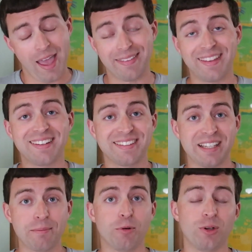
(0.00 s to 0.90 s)
And then at the
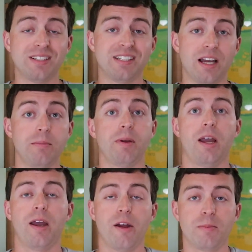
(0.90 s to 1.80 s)
same point in time,
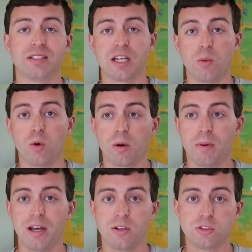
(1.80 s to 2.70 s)
everybody's got water
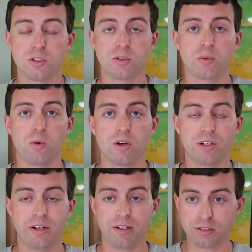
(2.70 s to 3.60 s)
bottles. The
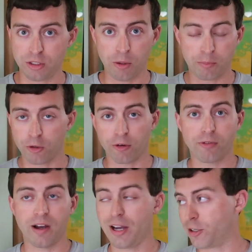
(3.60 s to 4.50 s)
water is, you know,
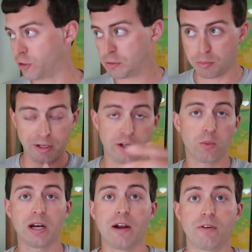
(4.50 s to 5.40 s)
purified or spring
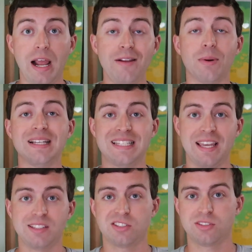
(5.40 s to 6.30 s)
or whatever. Anyway, it
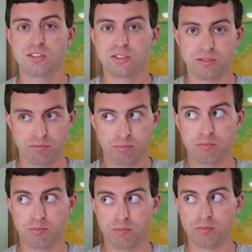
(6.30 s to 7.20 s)
tastes
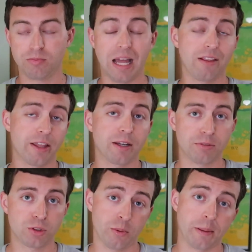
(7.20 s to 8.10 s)
not like a
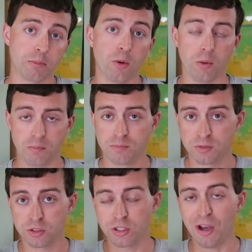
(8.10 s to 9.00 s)
swimming pool.
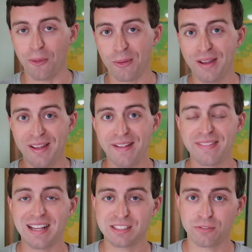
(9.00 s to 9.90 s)
So
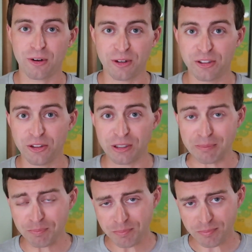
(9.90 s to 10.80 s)
that's very good.
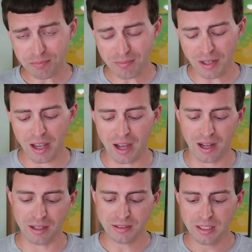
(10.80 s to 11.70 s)

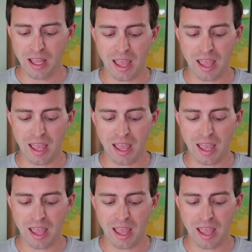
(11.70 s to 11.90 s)
And